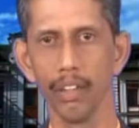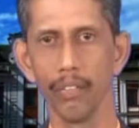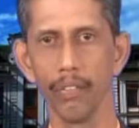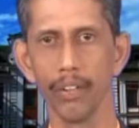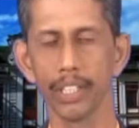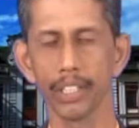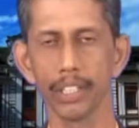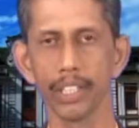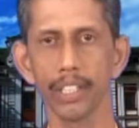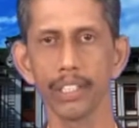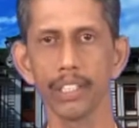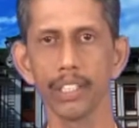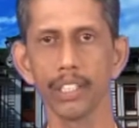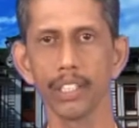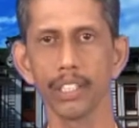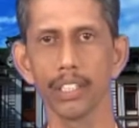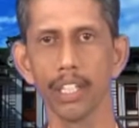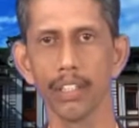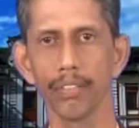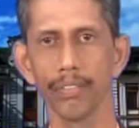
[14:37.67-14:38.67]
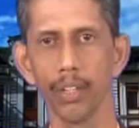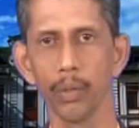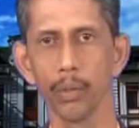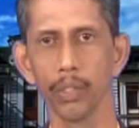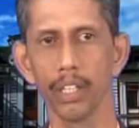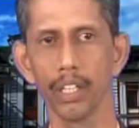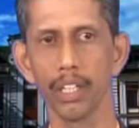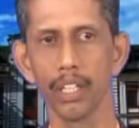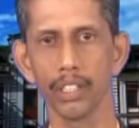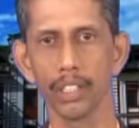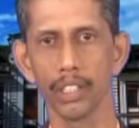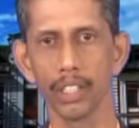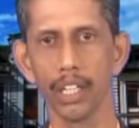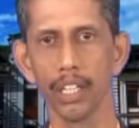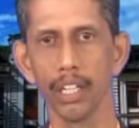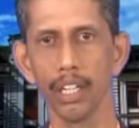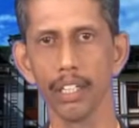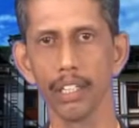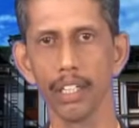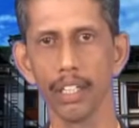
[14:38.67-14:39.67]
When structures are founded on
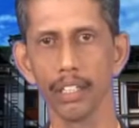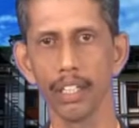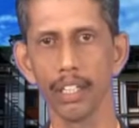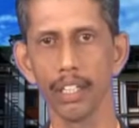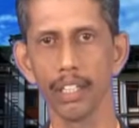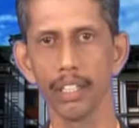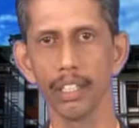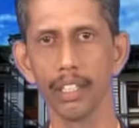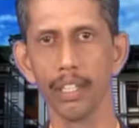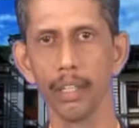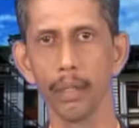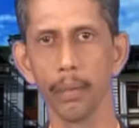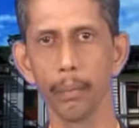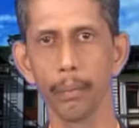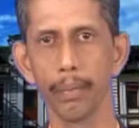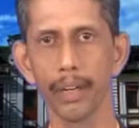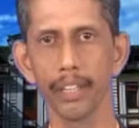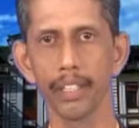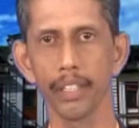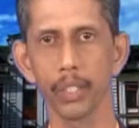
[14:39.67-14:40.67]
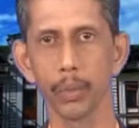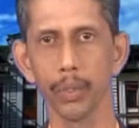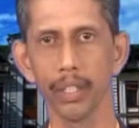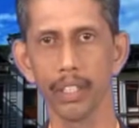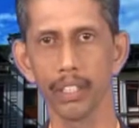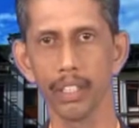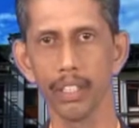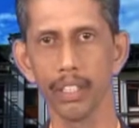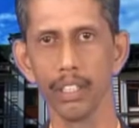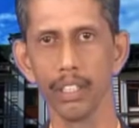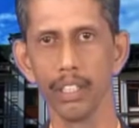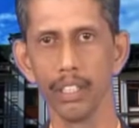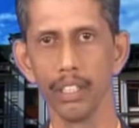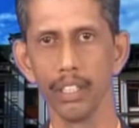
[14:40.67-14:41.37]
soil containing brackish water,